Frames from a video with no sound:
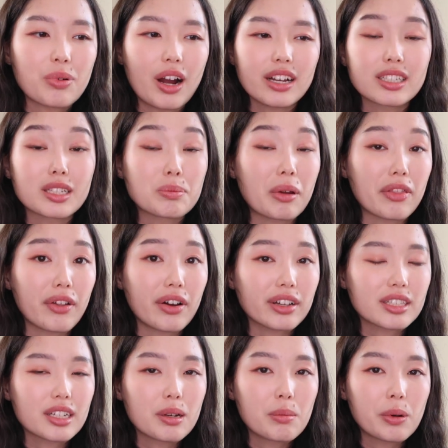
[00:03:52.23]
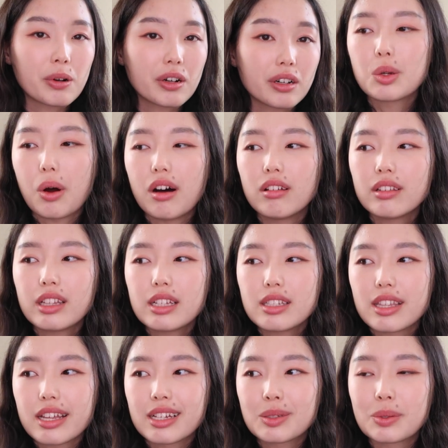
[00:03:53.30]
process my thoughts anymore. So all of these
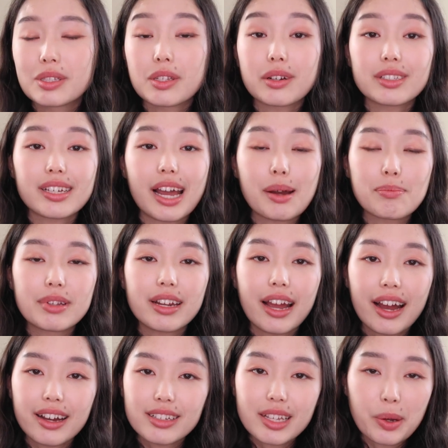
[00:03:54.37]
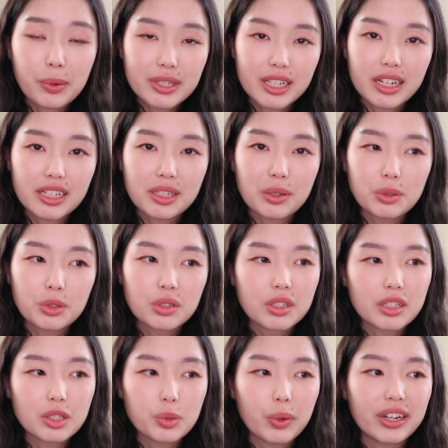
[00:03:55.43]
things would start to happen as I was in a social
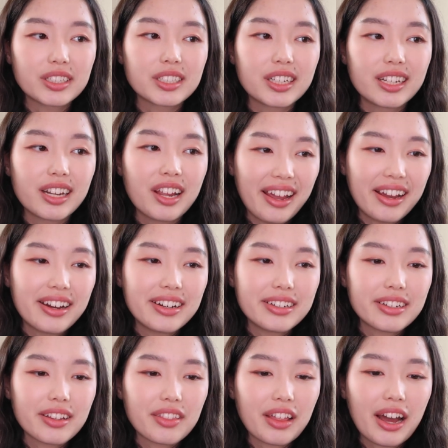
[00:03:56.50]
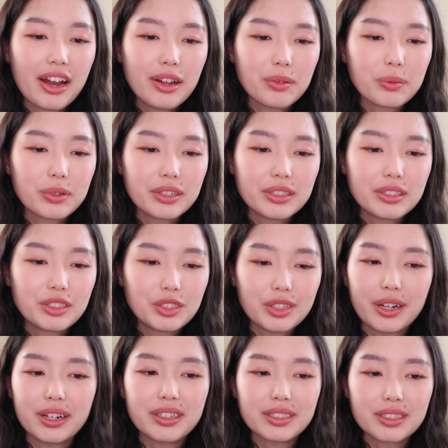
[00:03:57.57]
situation, and that would
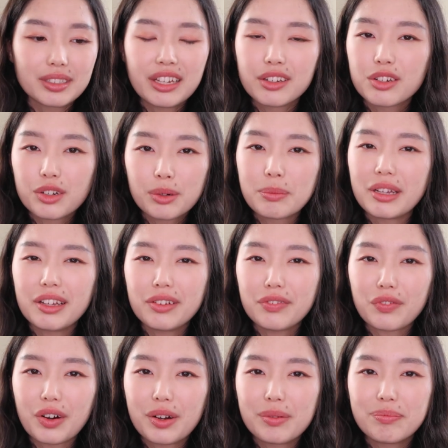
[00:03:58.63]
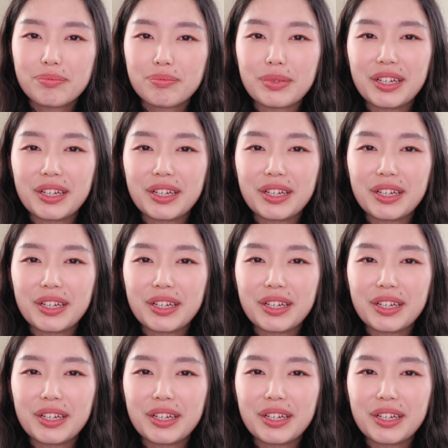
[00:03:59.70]
just hinder me from